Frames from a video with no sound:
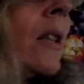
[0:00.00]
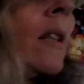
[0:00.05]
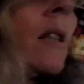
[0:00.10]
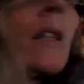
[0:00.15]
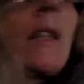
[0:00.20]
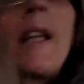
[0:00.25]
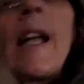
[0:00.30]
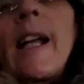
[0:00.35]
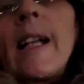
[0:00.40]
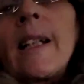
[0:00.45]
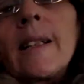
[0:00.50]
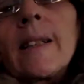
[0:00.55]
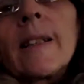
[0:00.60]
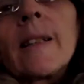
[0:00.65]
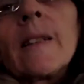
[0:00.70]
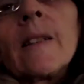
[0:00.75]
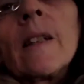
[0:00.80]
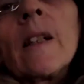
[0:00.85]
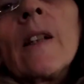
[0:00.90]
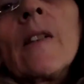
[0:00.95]
Yes,
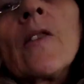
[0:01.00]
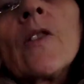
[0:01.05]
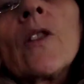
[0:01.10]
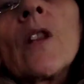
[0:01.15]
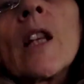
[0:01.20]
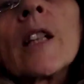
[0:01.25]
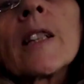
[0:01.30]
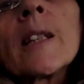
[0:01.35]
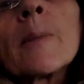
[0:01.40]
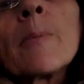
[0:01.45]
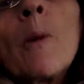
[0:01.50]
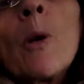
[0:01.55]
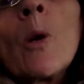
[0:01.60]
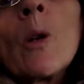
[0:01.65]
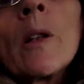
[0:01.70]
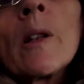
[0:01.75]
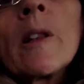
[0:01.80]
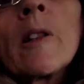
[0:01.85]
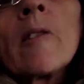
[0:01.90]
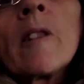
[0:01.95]
the
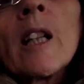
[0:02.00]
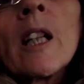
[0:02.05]
smaller the